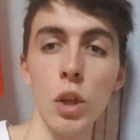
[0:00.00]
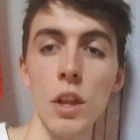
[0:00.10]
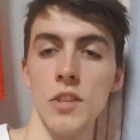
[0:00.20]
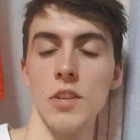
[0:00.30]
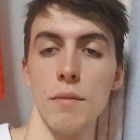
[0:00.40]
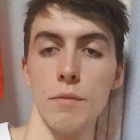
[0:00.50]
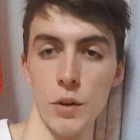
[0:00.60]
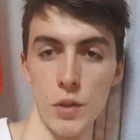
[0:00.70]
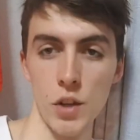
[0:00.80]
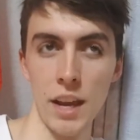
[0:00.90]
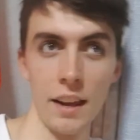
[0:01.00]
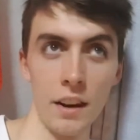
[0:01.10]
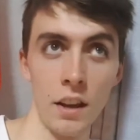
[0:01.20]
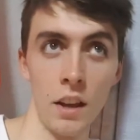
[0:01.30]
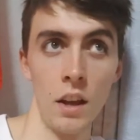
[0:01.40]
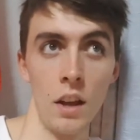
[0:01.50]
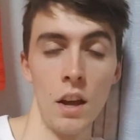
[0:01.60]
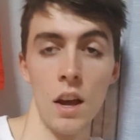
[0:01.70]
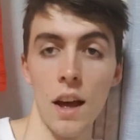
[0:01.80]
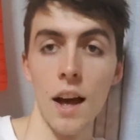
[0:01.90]
grammar is between
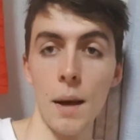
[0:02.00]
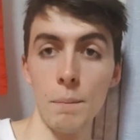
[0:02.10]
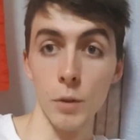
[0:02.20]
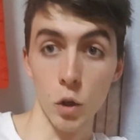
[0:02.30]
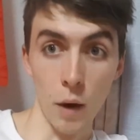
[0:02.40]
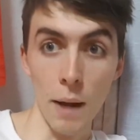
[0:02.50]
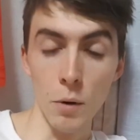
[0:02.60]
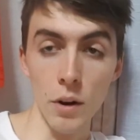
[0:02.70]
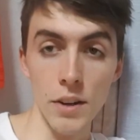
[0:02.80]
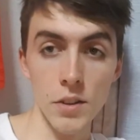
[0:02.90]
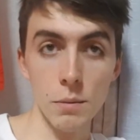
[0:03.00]
English and Chinese, or at least.